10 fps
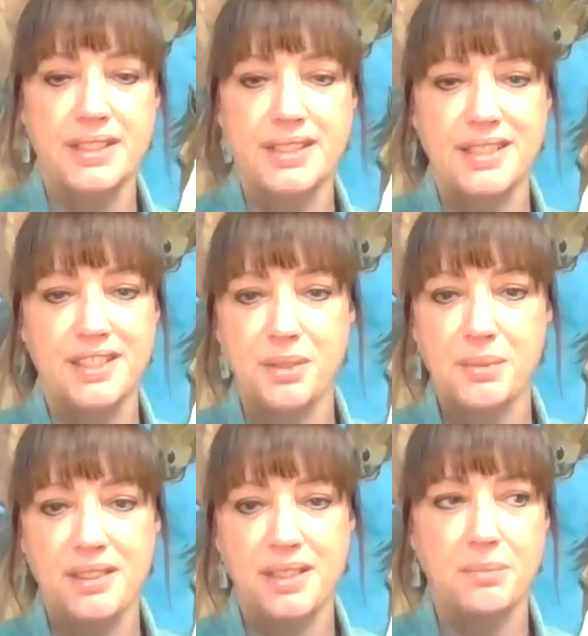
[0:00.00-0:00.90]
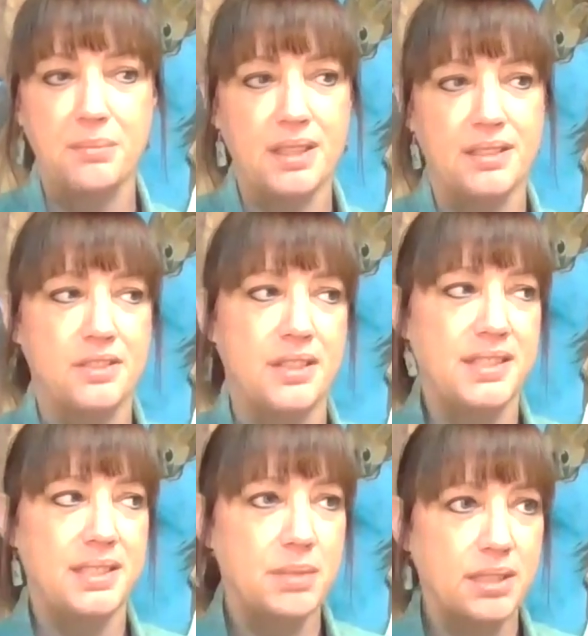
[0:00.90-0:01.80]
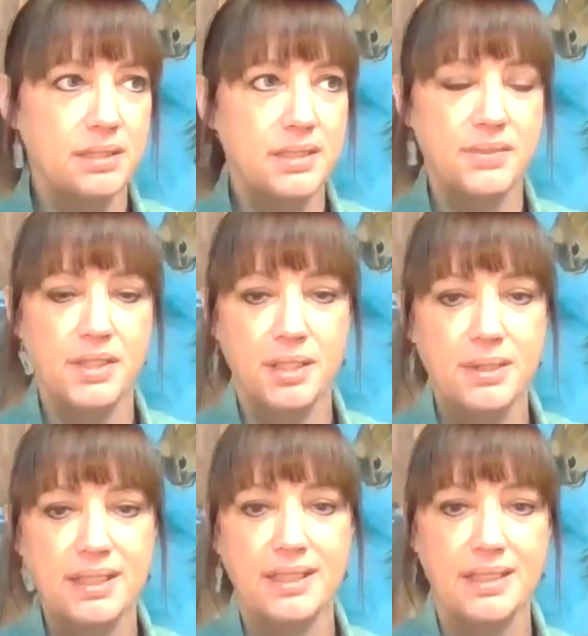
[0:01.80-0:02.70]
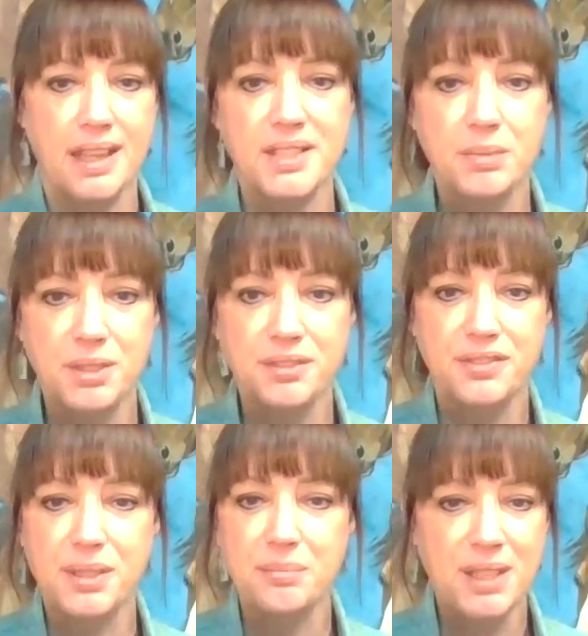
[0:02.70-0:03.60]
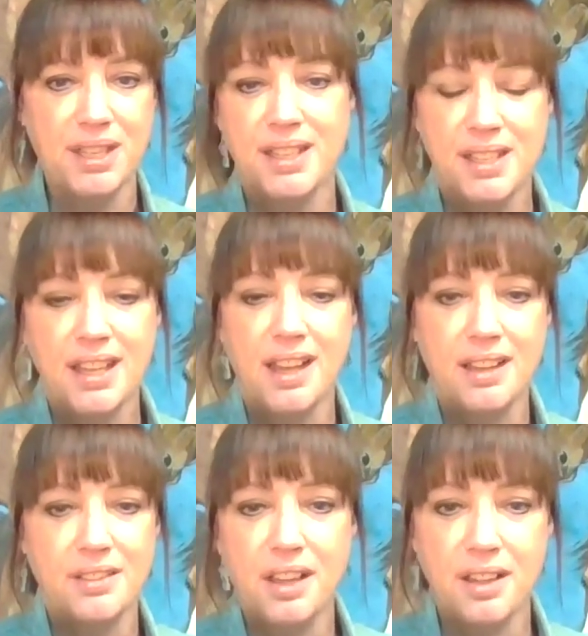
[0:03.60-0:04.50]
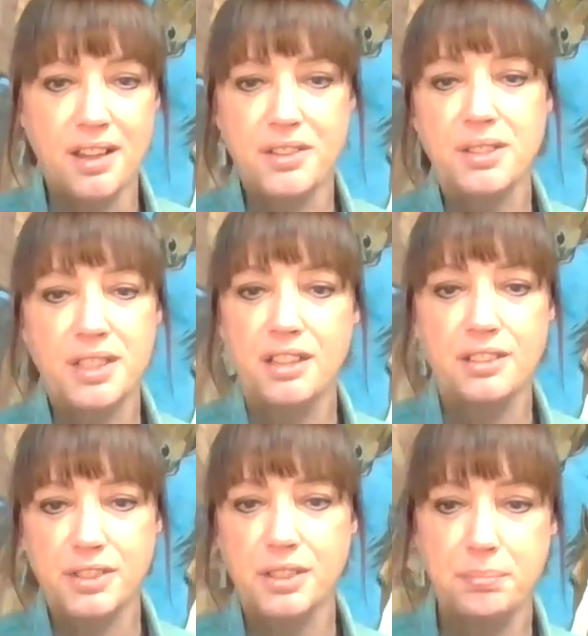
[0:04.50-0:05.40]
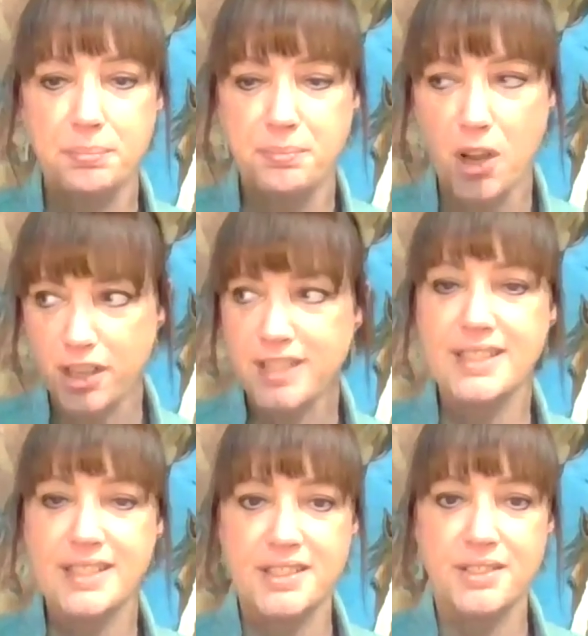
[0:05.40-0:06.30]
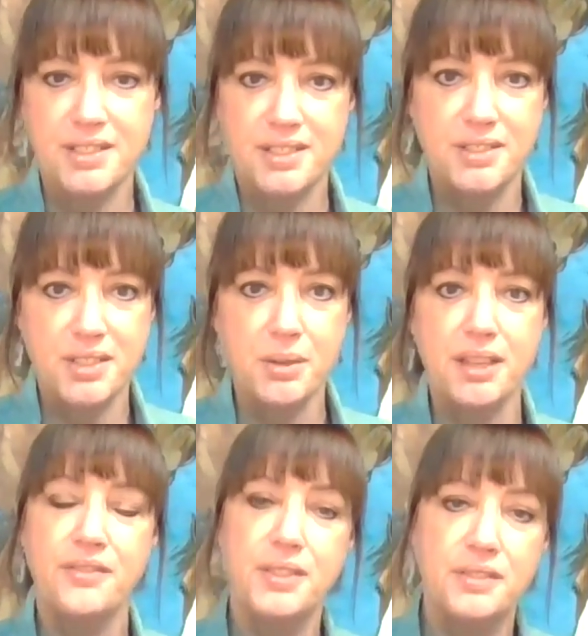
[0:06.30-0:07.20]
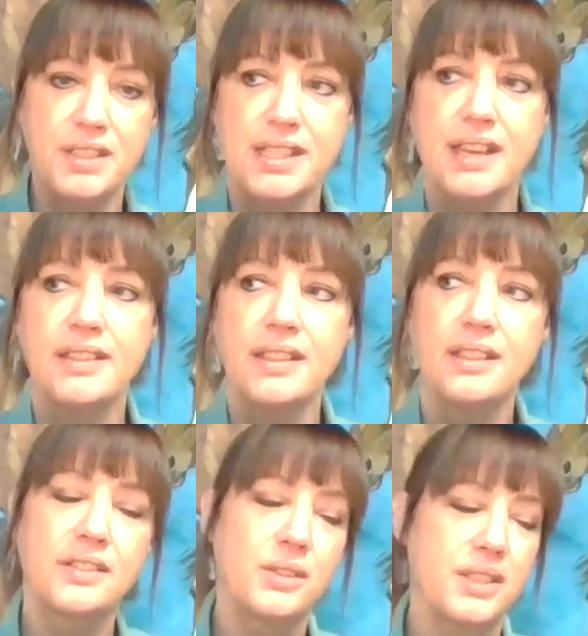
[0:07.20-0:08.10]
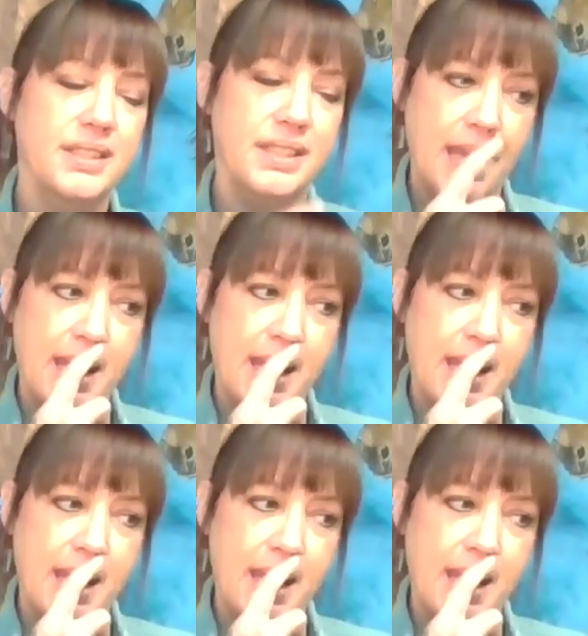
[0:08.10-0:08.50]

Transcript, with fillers: It's, you know, I think uh, Tracy Miller is very recognizable from uh, other colorful artists, because there's, there's quite a few of us out there, of course.